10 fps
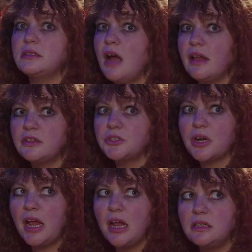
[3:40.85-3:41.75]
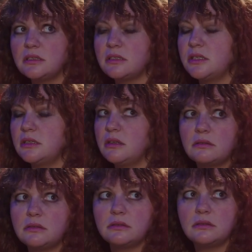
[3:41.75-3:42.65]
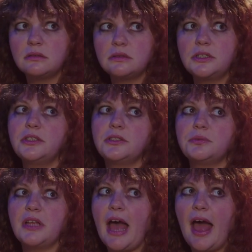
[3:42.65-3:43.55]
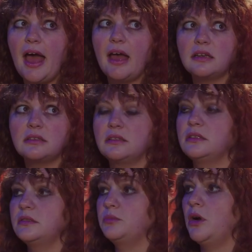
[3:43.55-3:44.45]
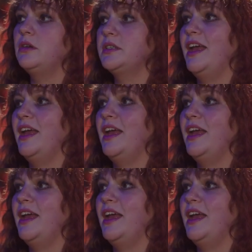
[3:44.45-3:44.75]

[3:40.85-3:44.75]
It's not the treats. She just relaxed because we're all